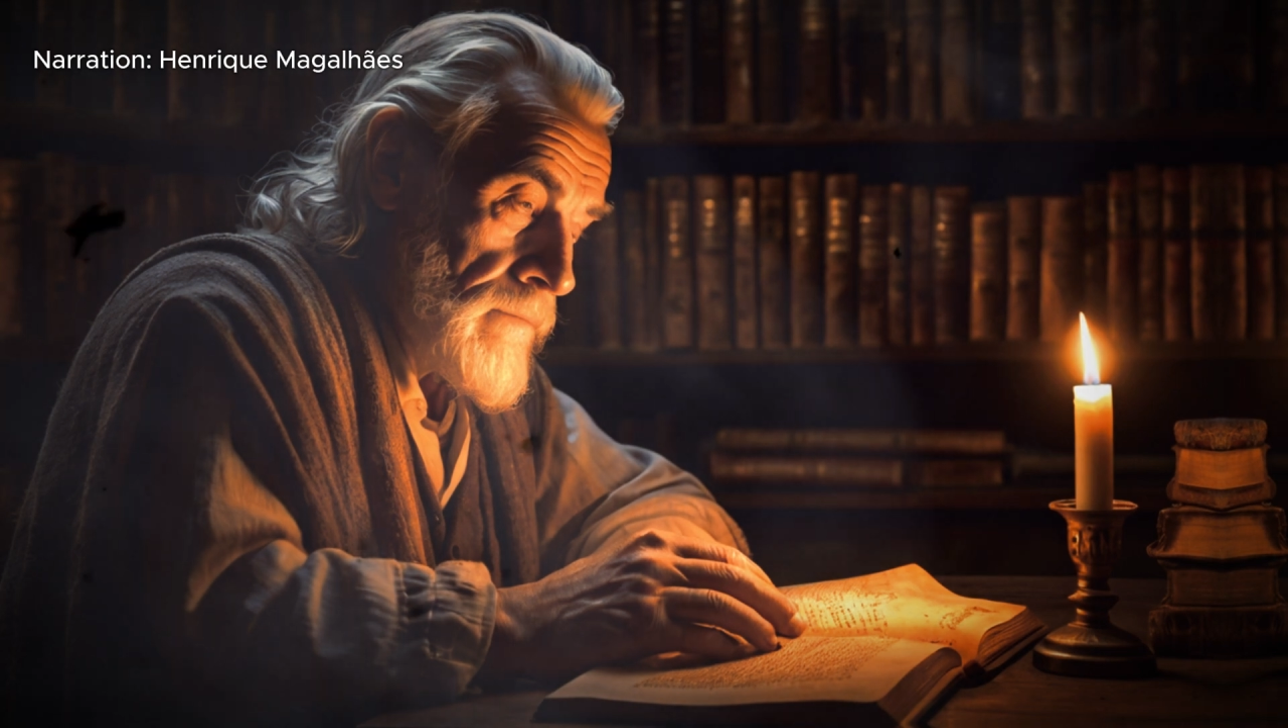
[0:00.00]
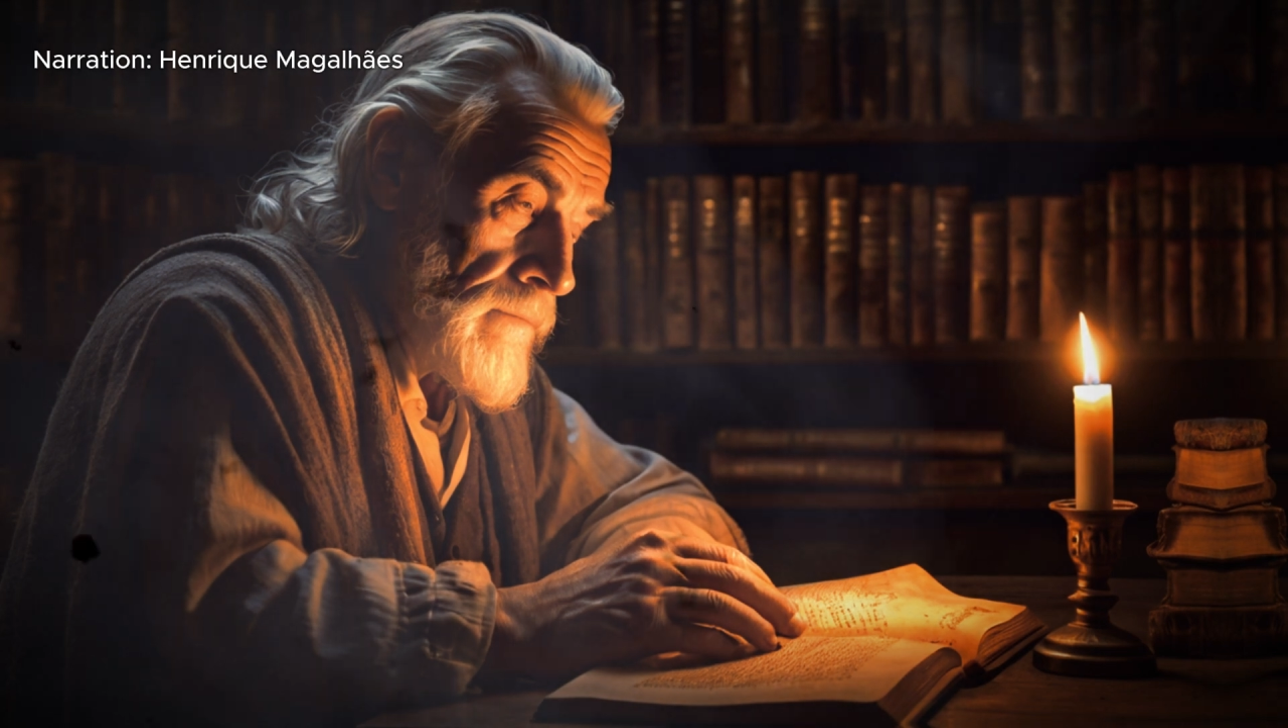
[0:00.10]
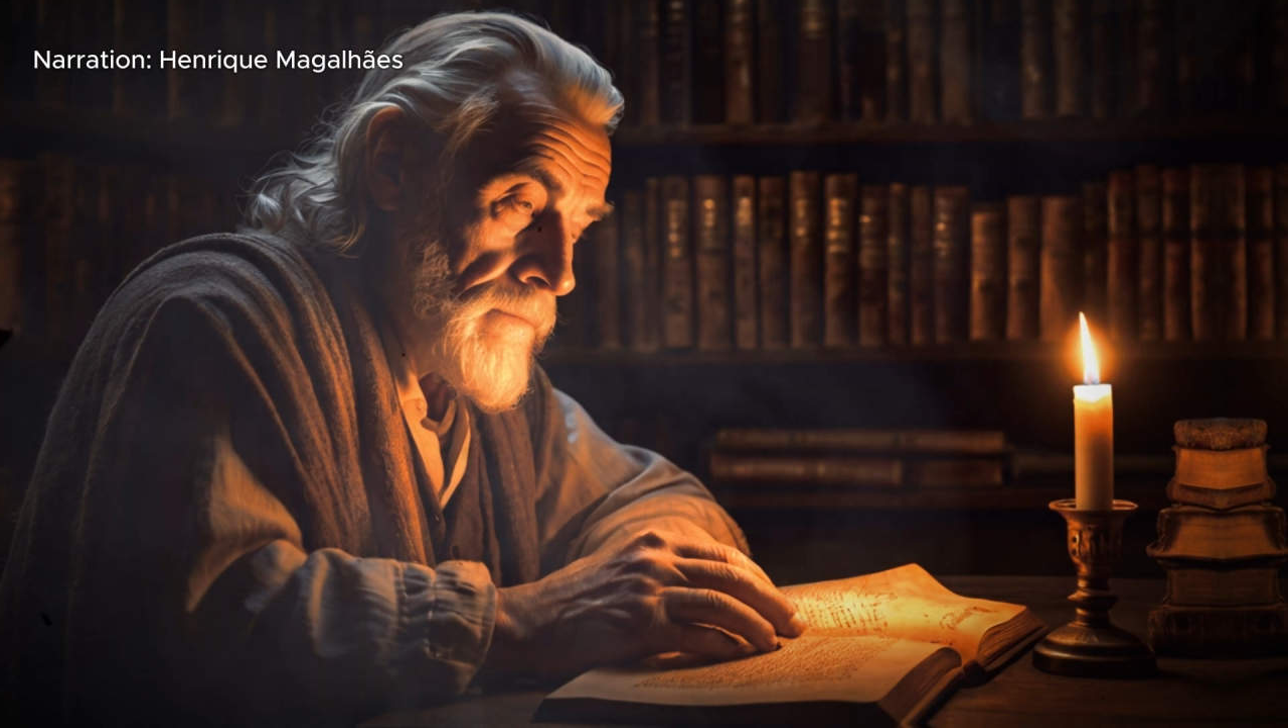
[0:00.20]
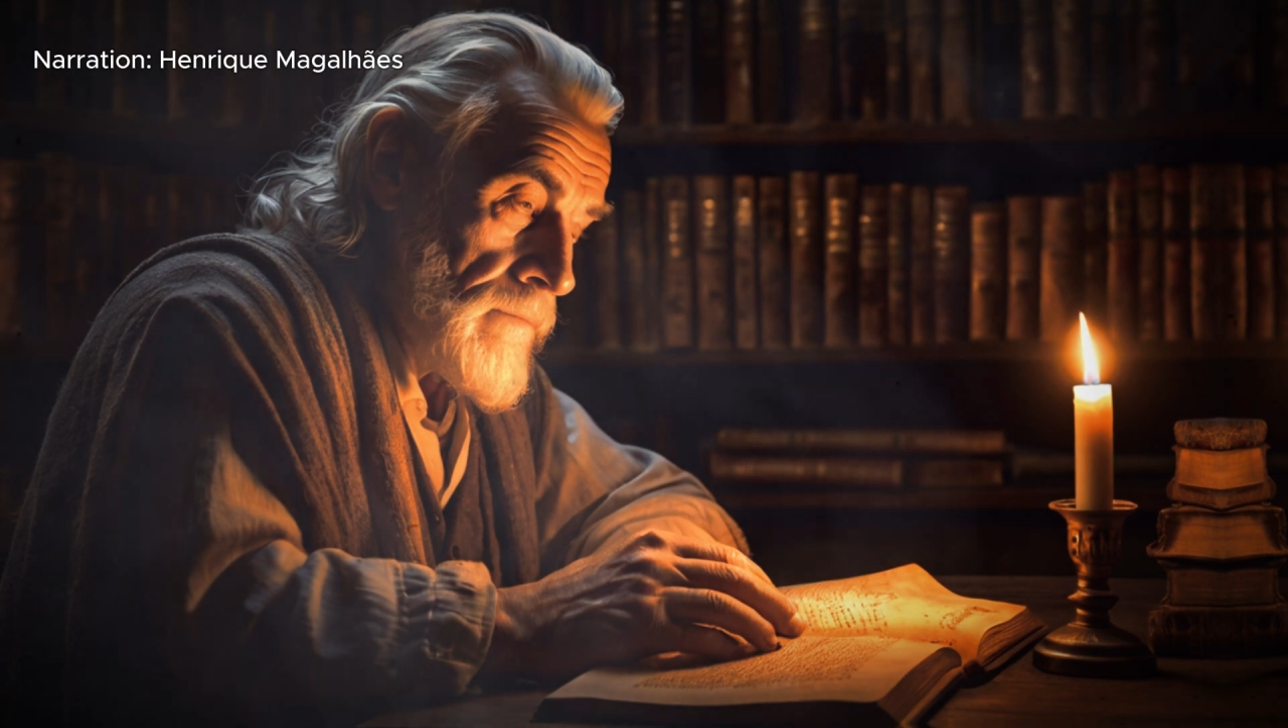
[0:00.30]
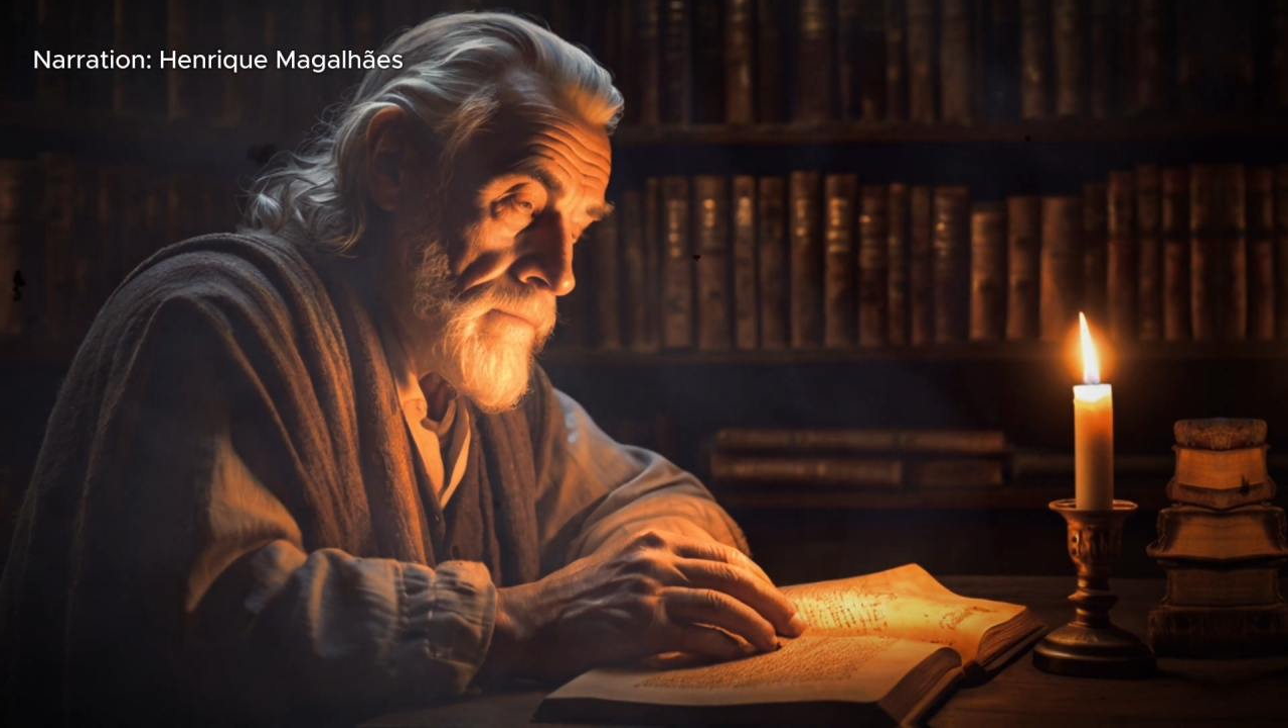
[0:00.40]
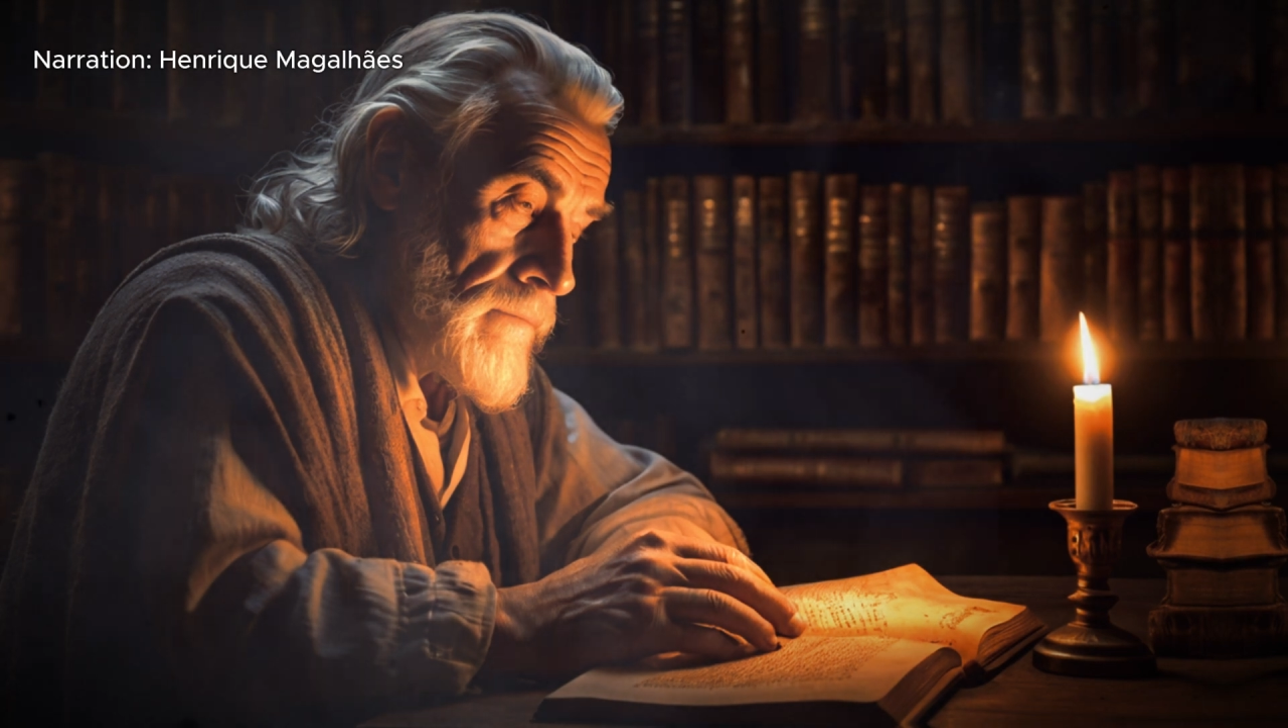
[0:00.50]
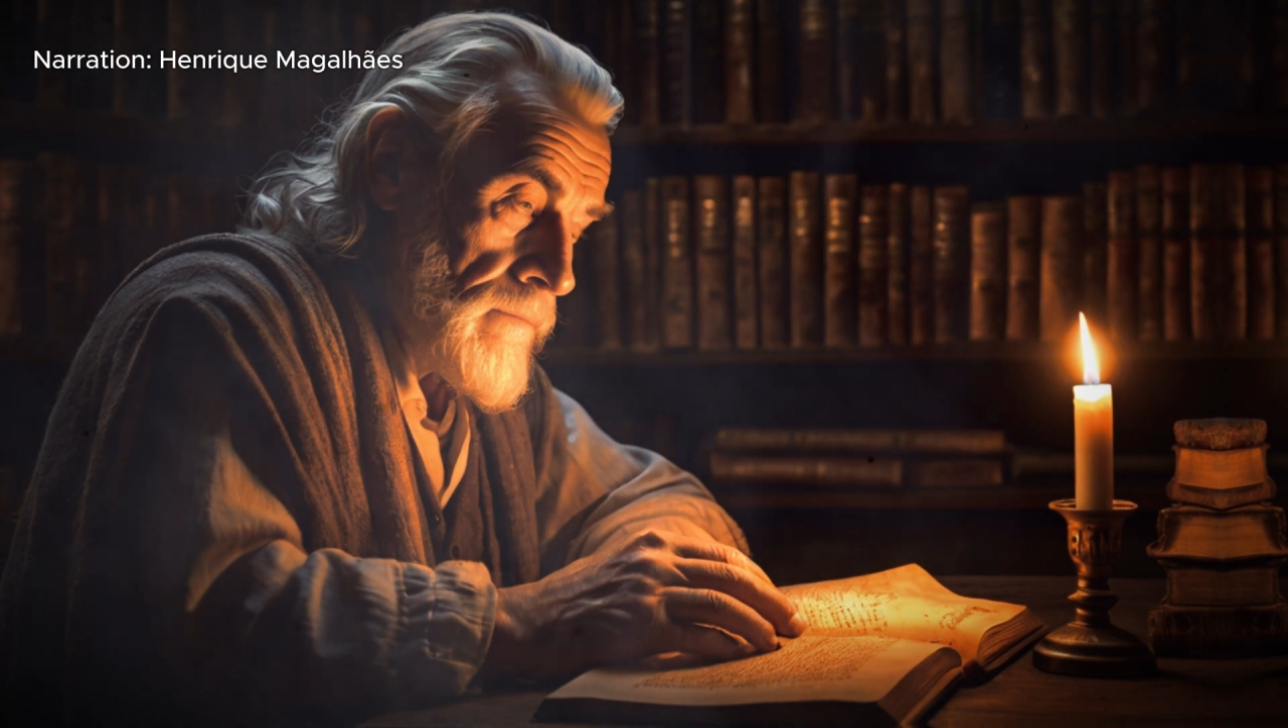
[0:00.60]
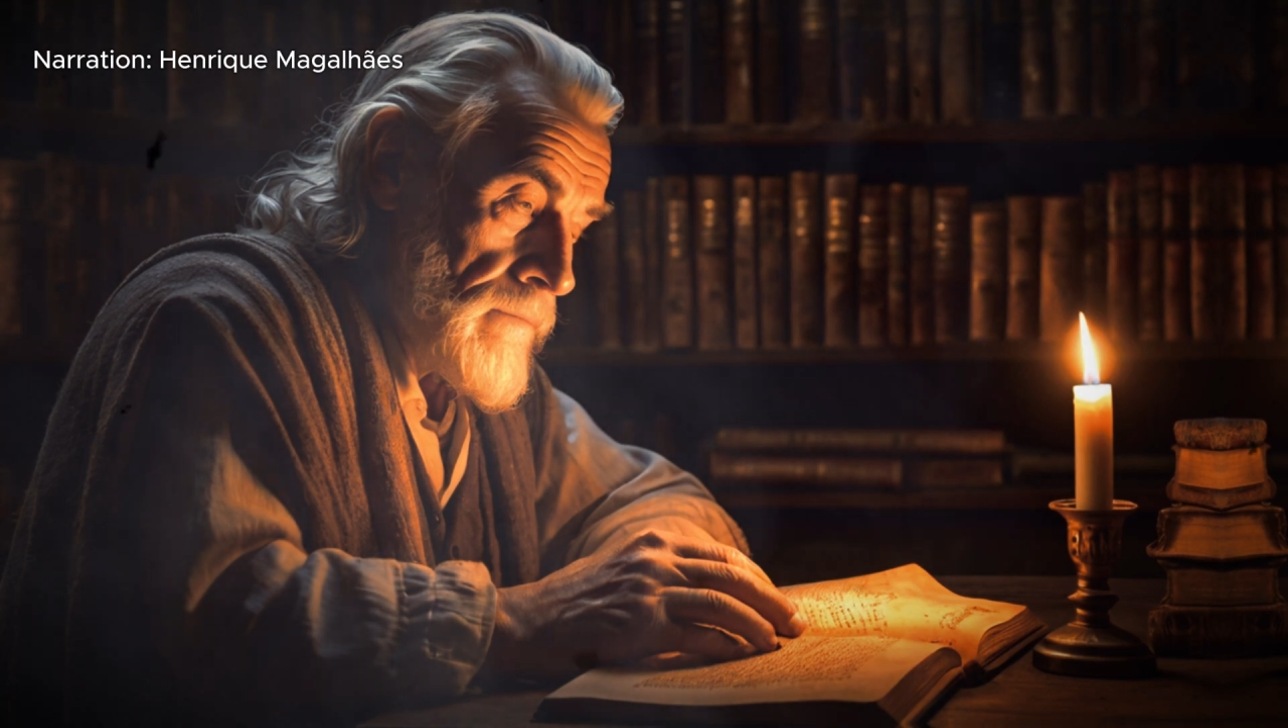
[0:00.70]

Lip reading: our lives